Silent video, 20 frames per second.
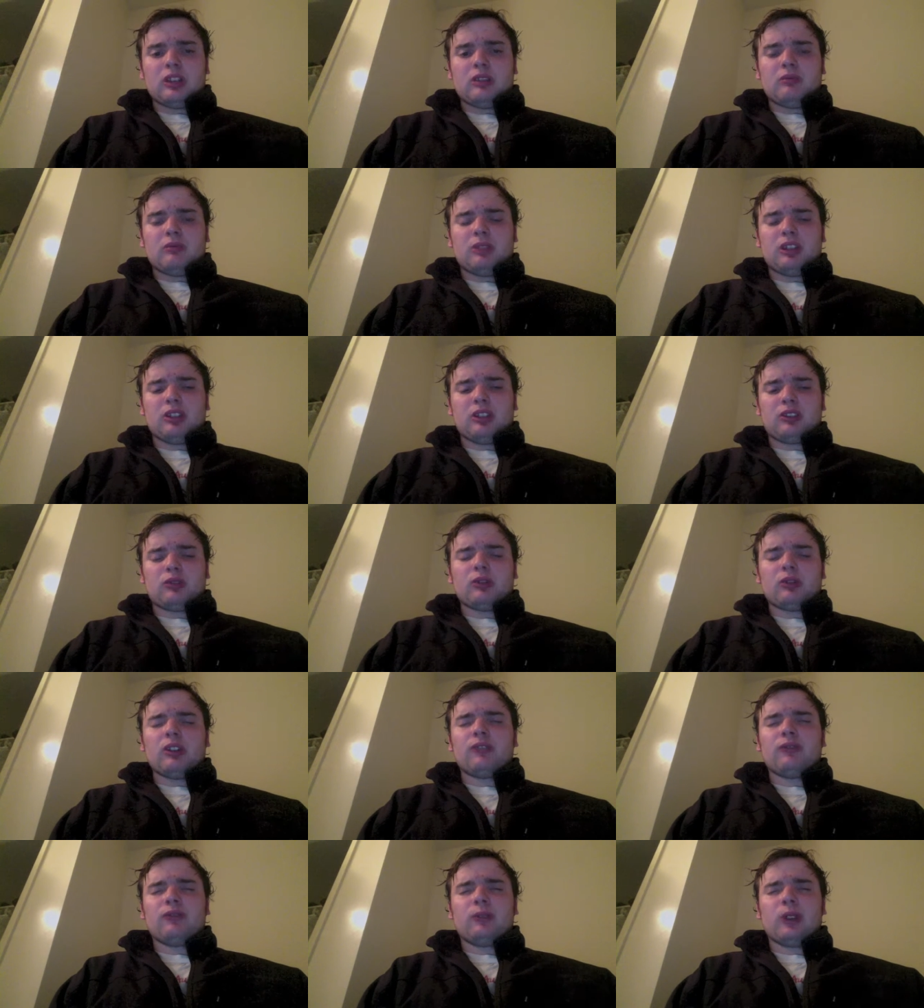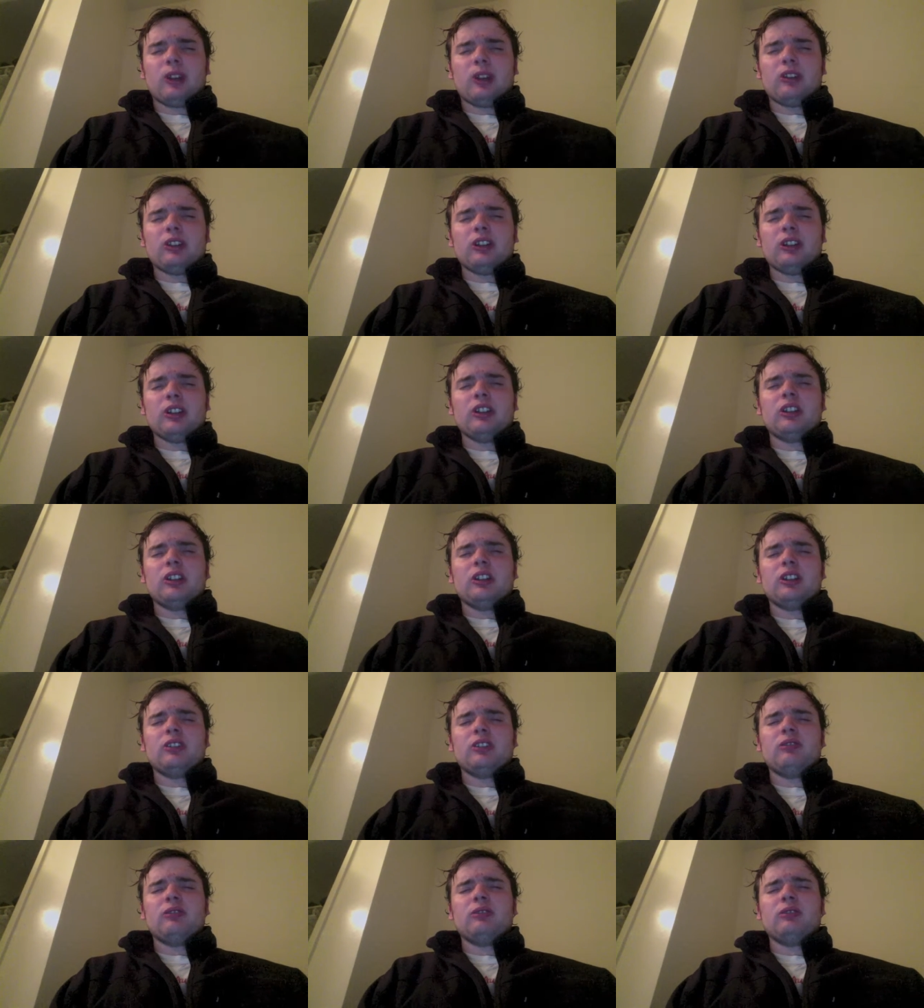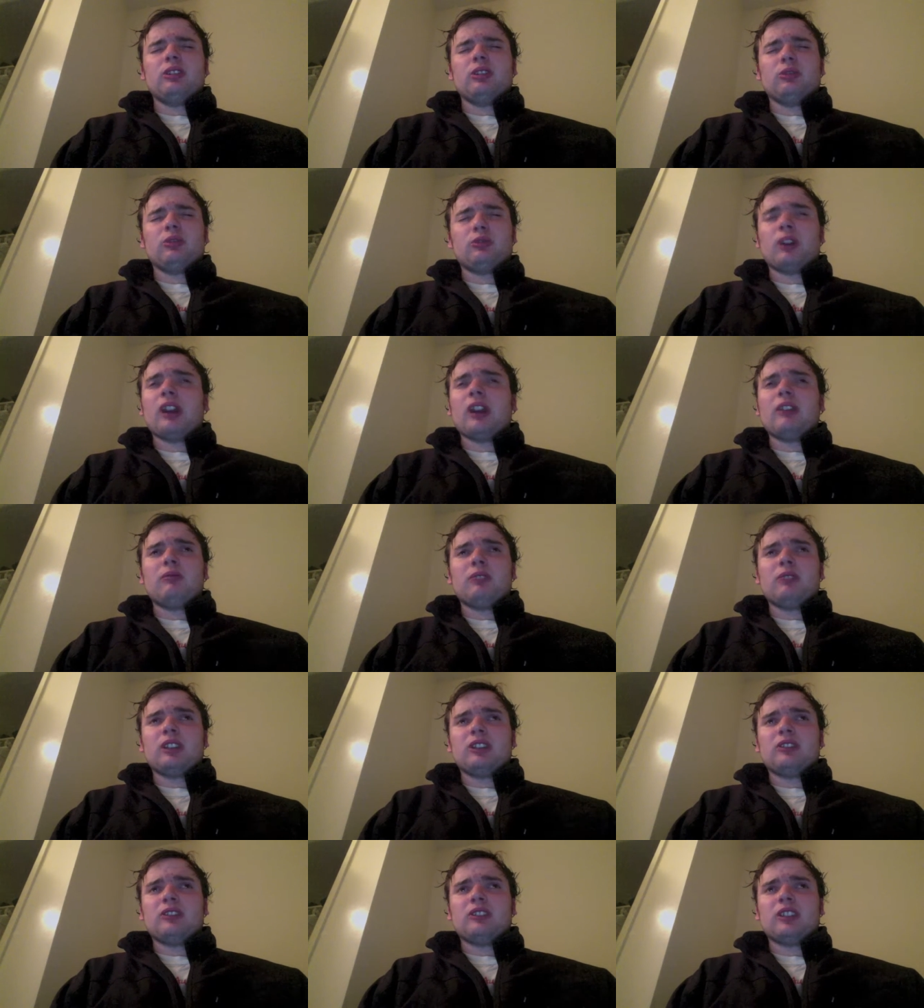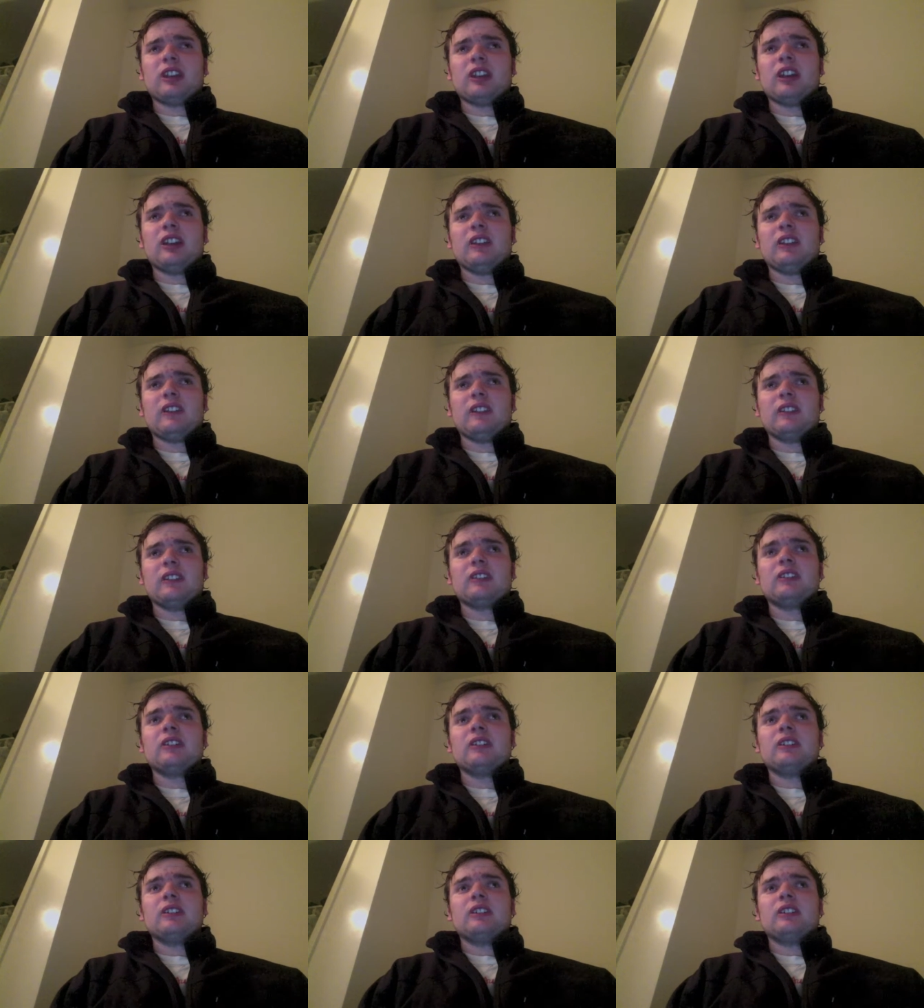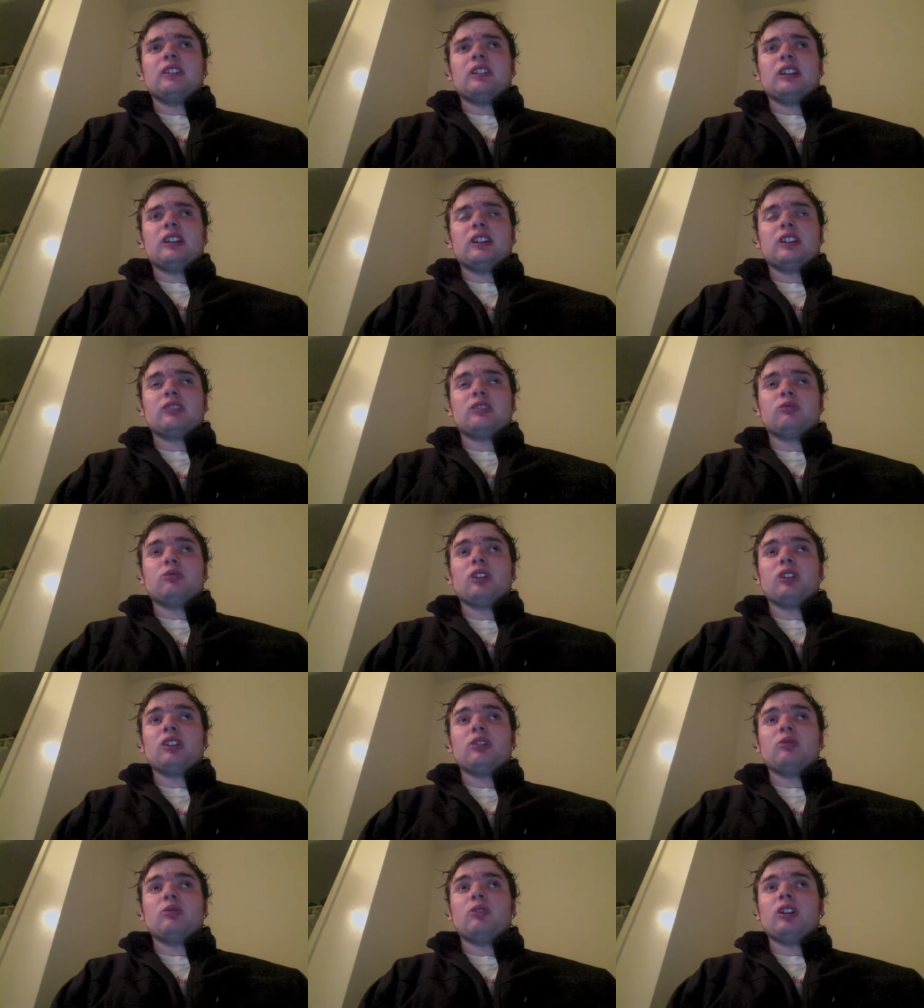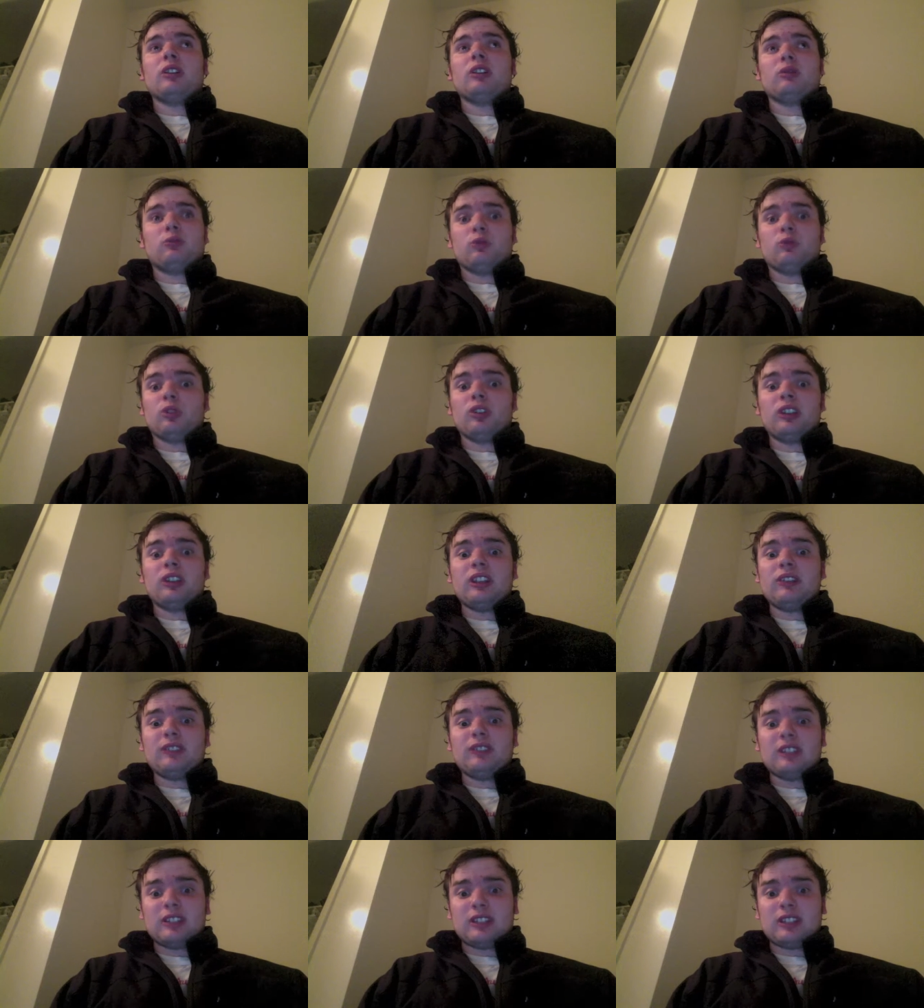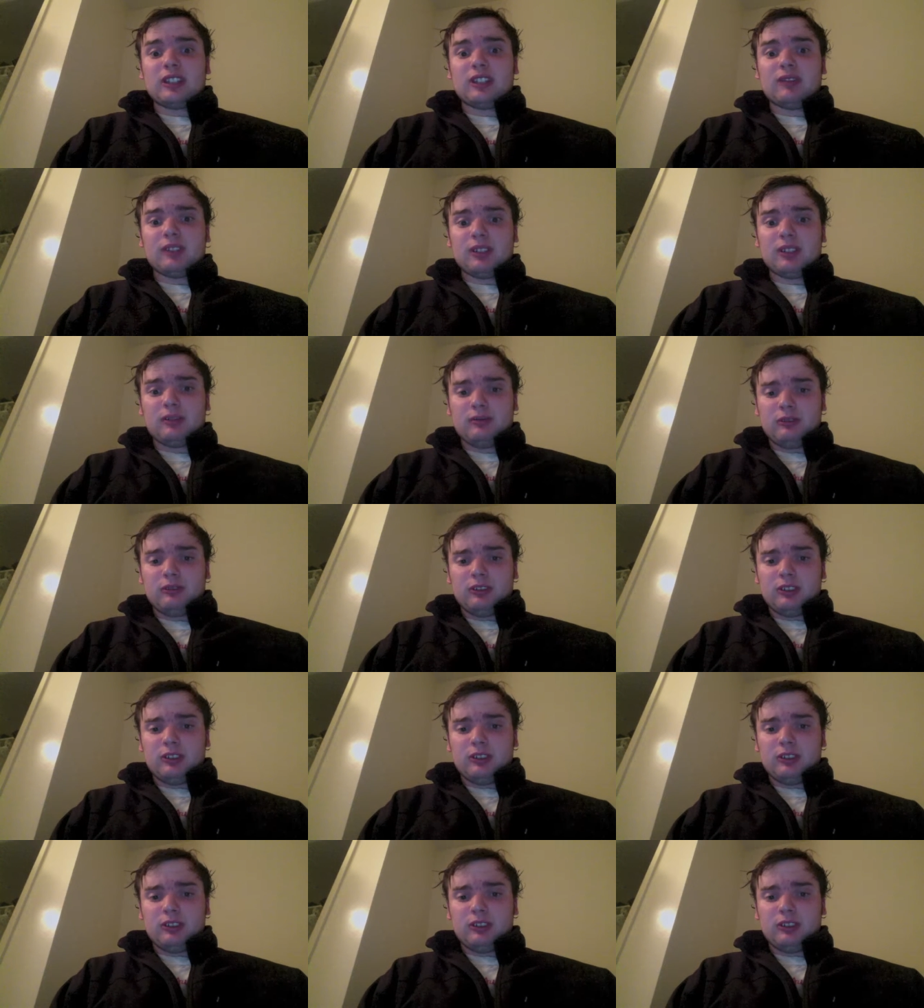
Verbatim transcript: Because, quite frankly, you're right when you say that it's one to one. We're even, Stephen.